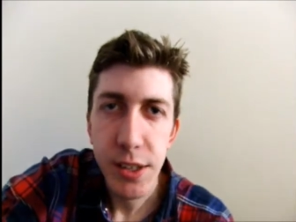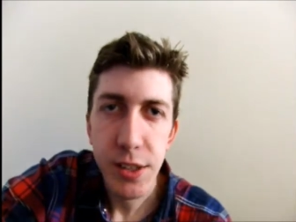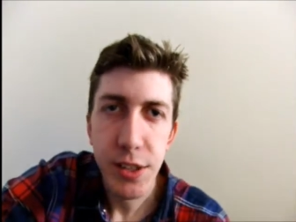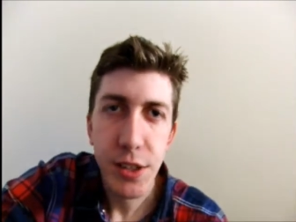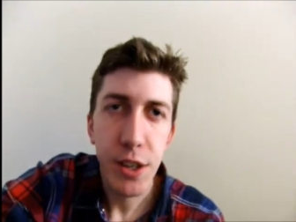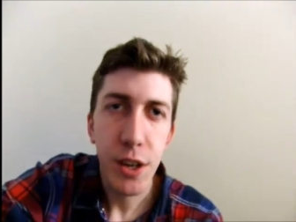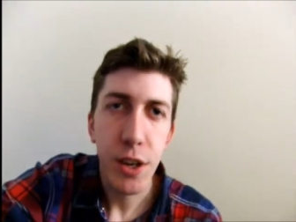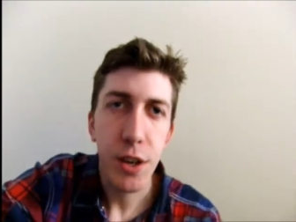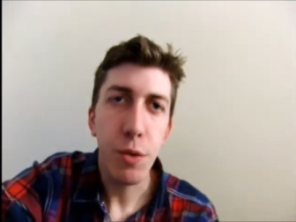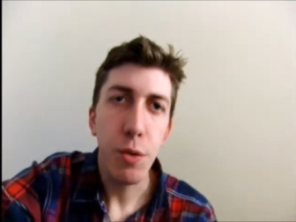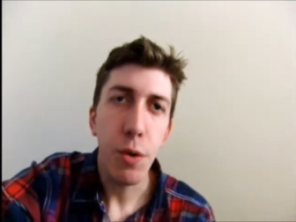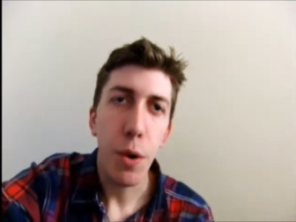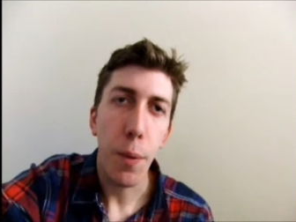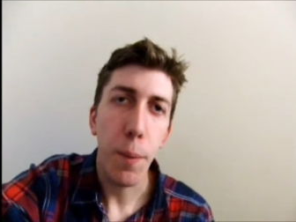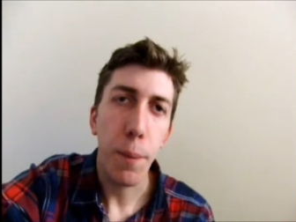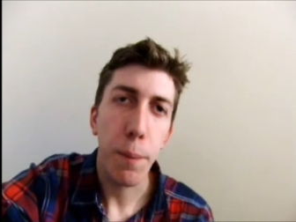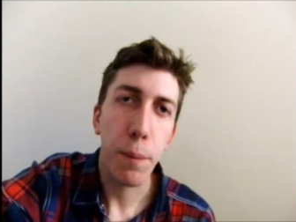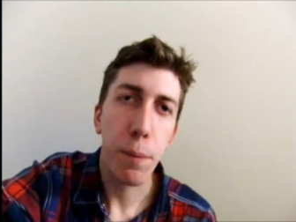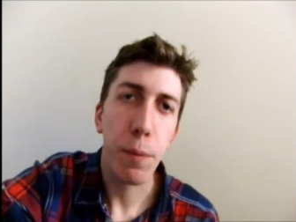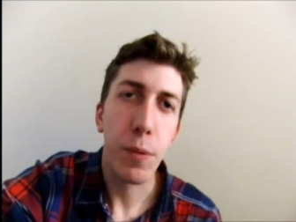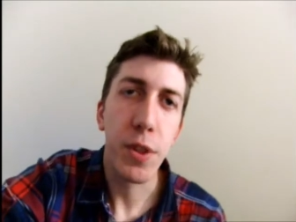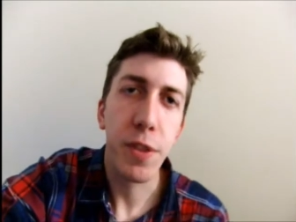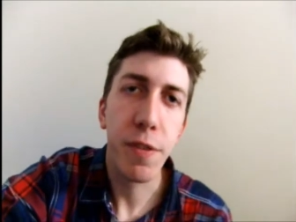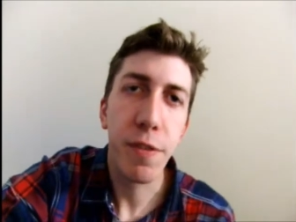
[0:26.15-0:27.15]
so
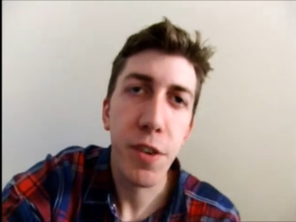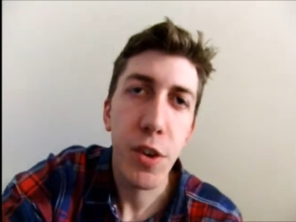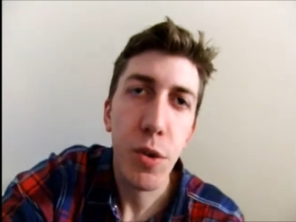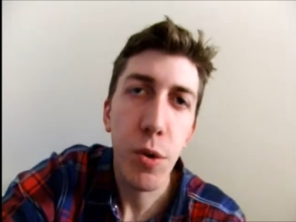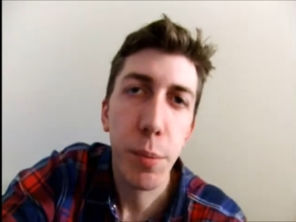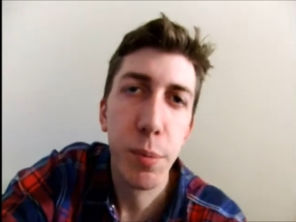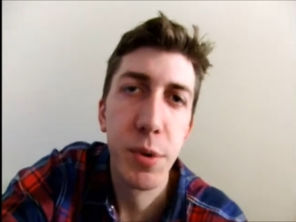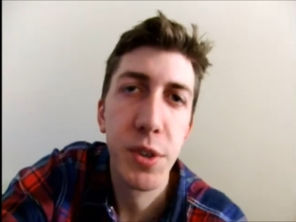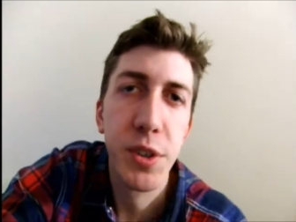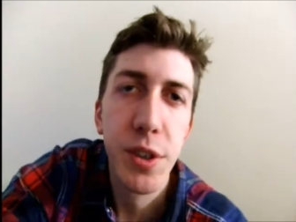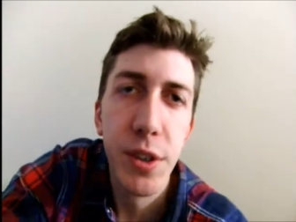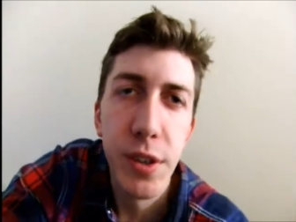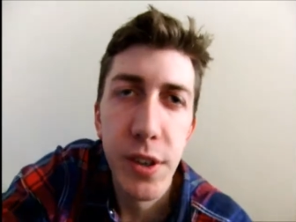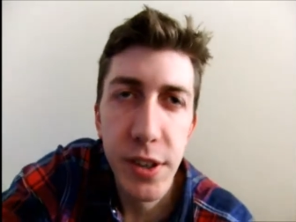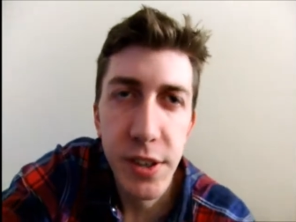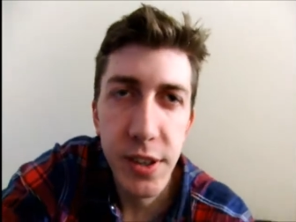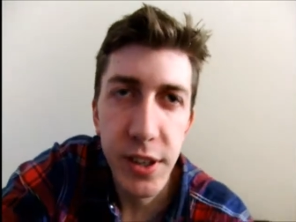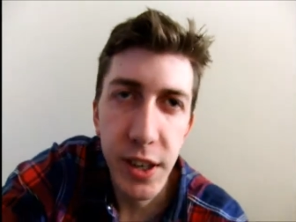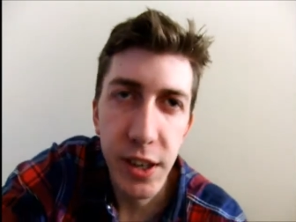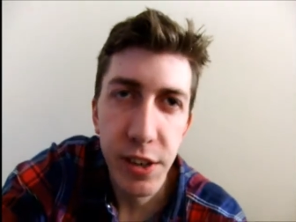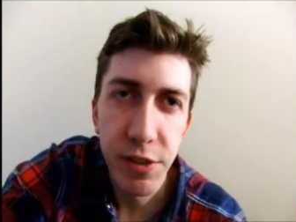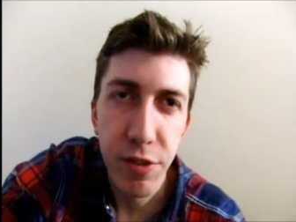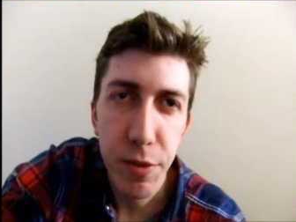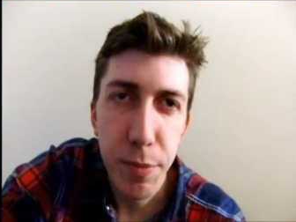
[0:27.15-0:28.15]
with few
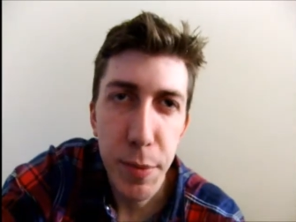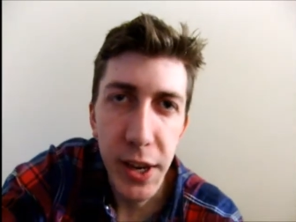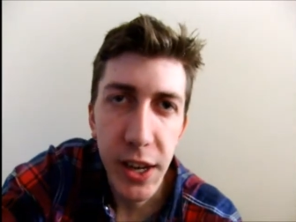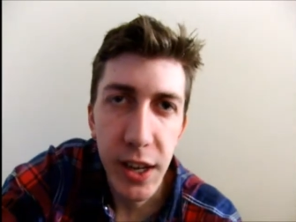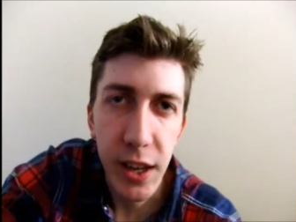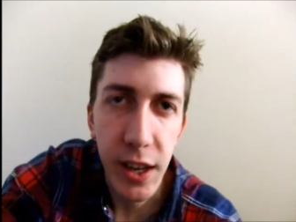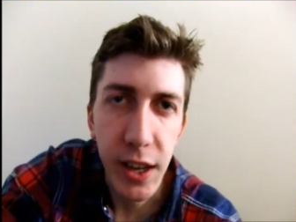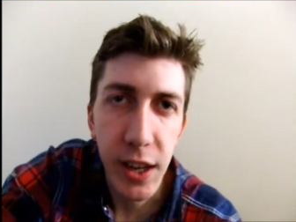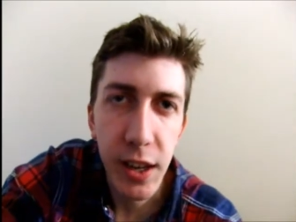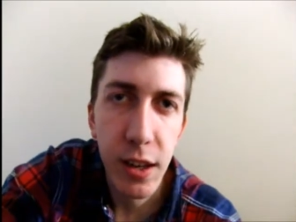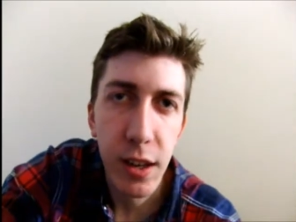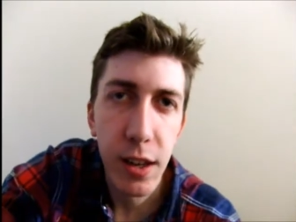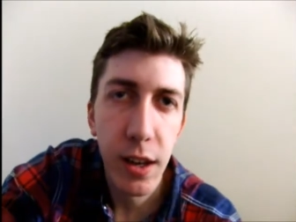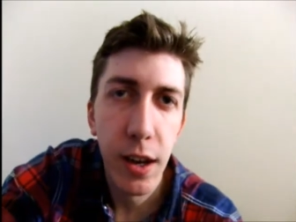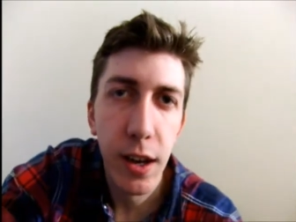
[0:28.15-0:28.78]
opportunities remaining,